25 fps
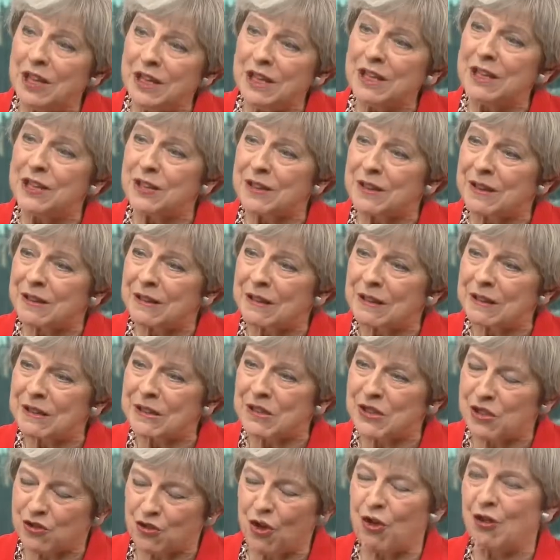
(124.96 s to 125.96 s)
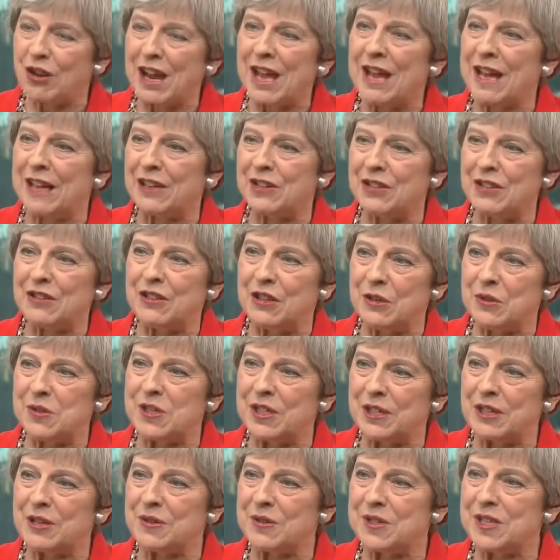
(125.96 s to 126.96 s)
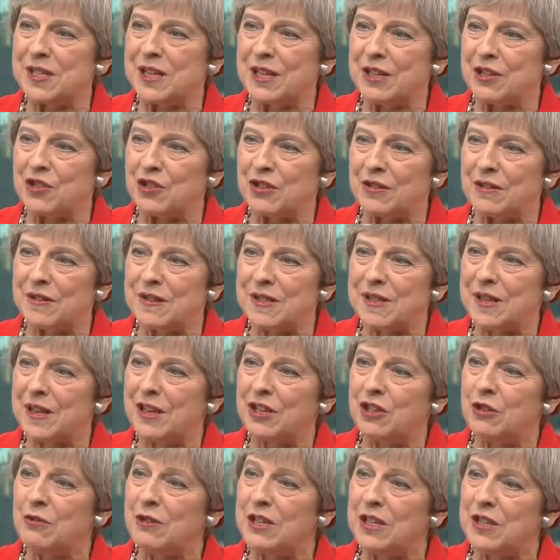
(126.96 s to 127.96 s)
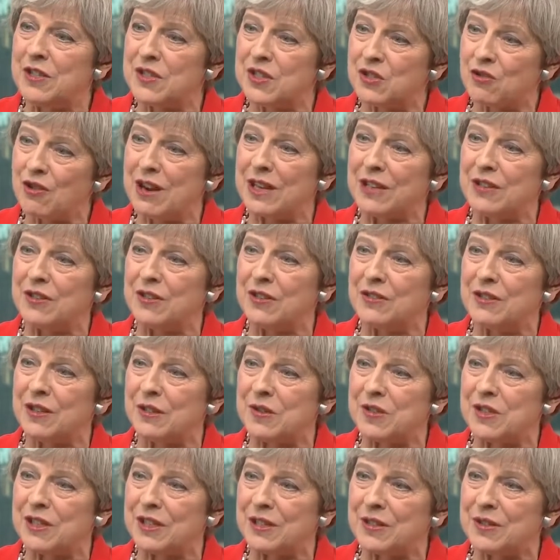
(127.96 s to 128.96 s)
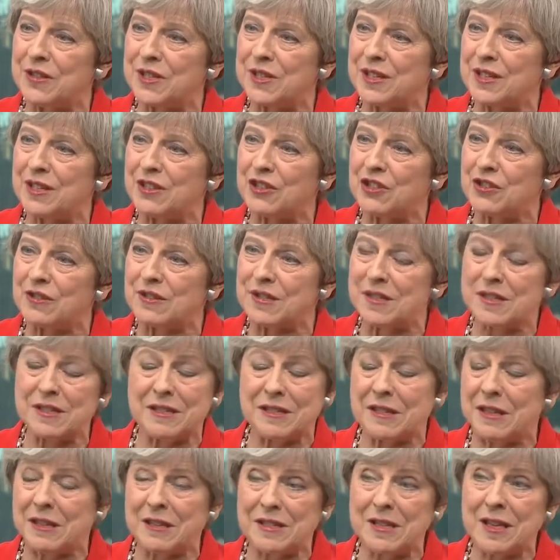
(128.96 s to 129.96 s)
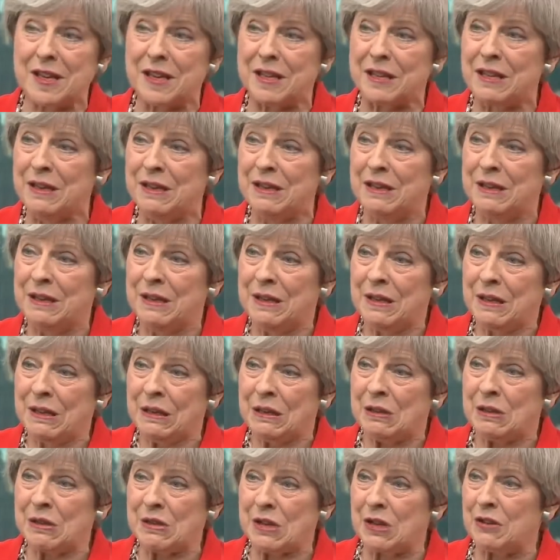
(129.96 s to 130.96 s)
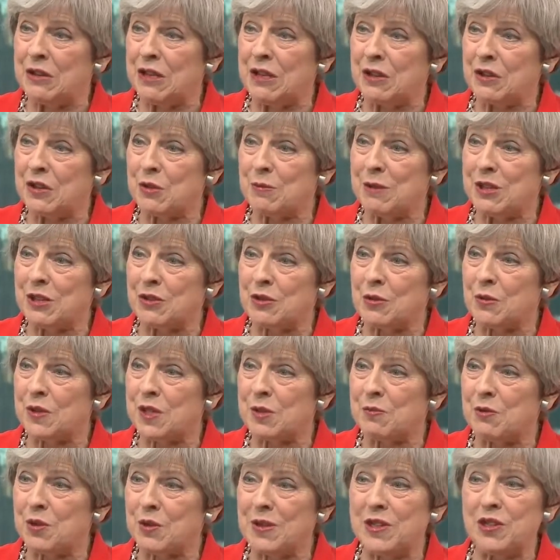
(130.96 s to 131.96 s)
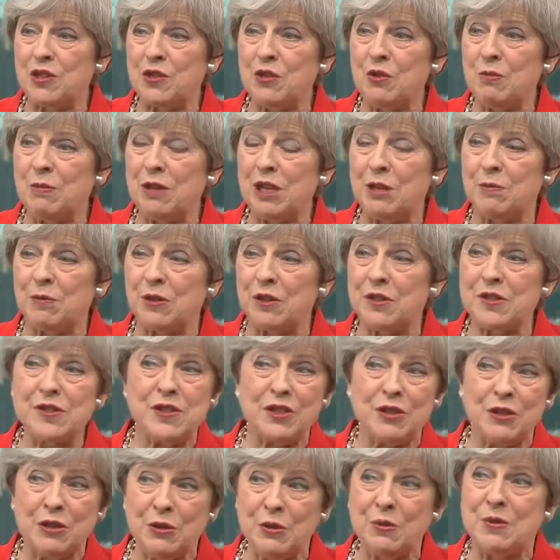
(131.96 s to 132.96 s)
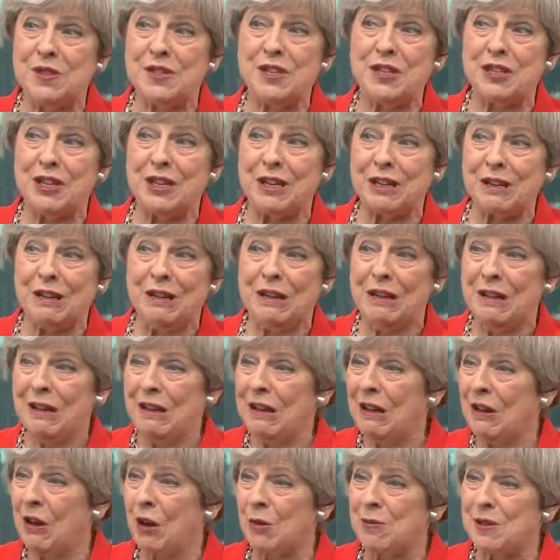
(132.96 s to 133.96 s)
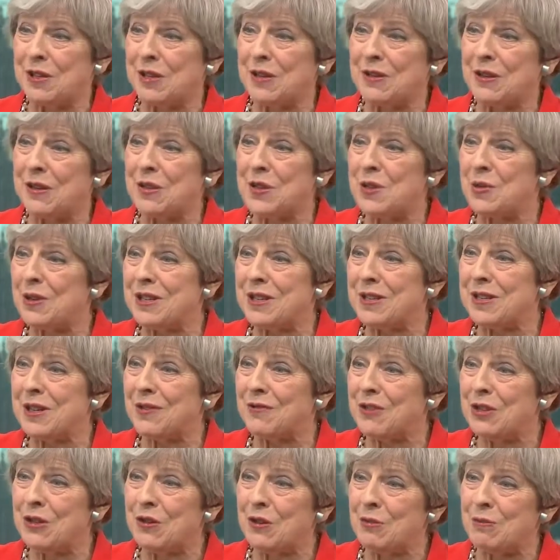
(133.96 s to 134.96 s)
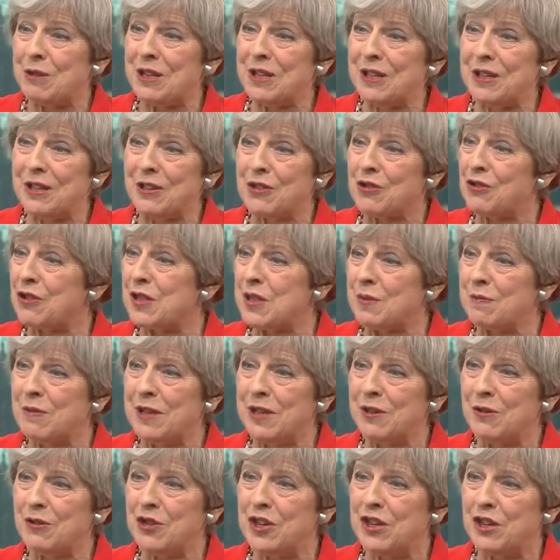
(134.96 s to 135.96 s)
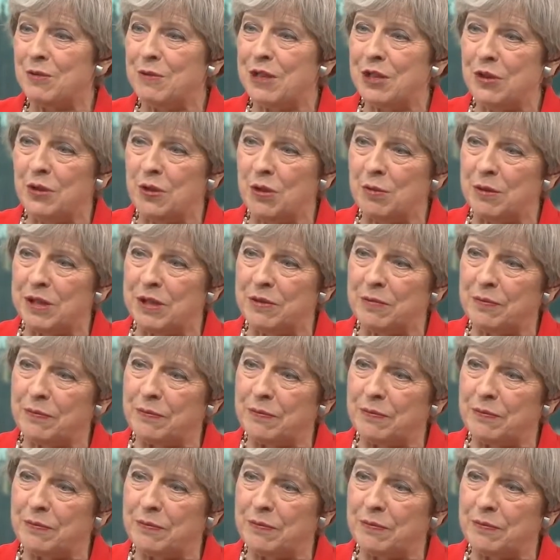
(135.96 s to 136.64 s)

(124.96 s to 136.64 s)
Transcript: need a strong hand in those negotiations, and you need strength in those negotiations. And as I say, there's only going to be a choice between two people as to who's sitting opposite those 27 European countries, me or Jeremy Corbyn.